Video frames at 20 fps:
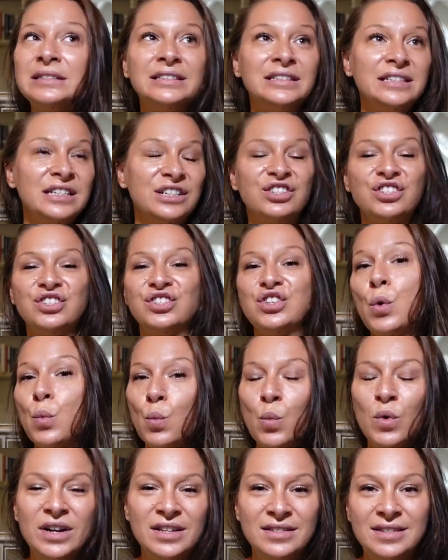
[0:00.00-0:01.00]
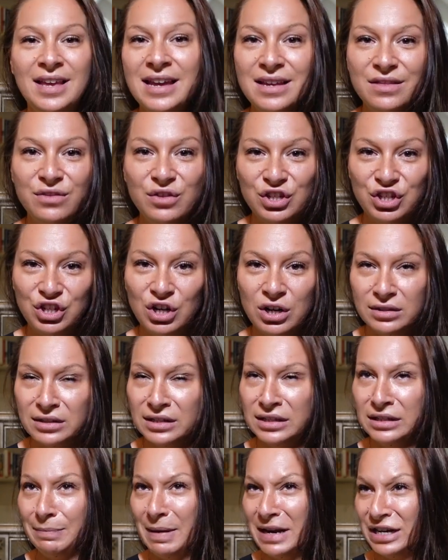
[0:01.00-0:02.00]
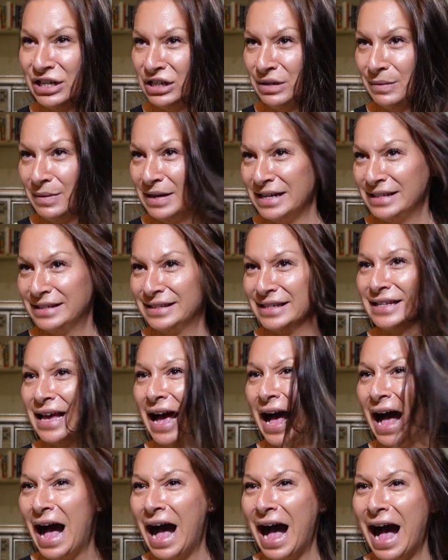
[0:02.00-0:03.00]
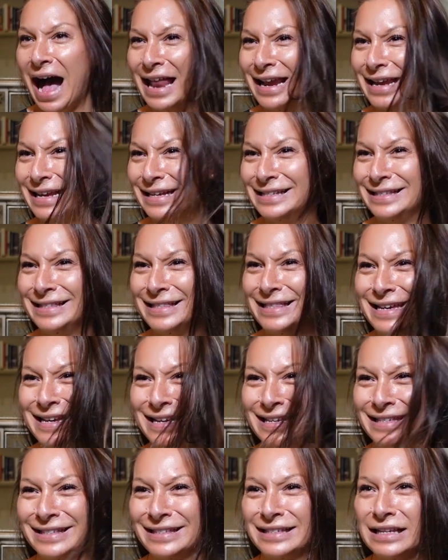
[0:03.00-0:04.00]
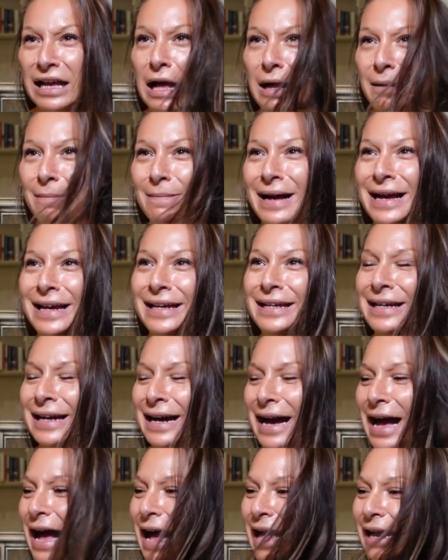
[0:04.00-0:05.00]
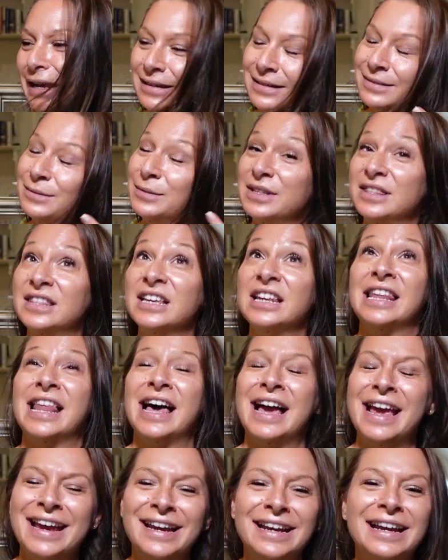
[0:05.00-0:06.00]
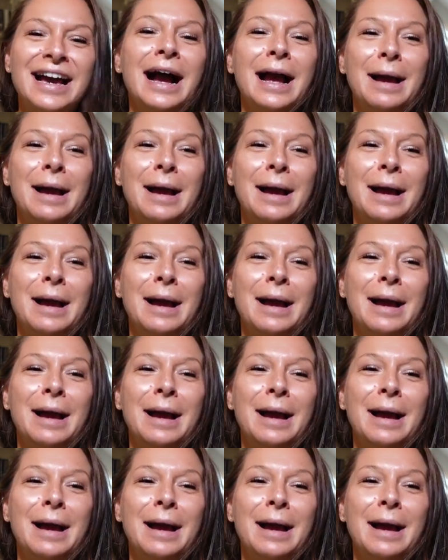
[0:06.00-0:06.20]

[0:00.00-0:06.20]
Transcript: You just don't want to take the chance, especially when it's as hot as this. Oh my God. With the light,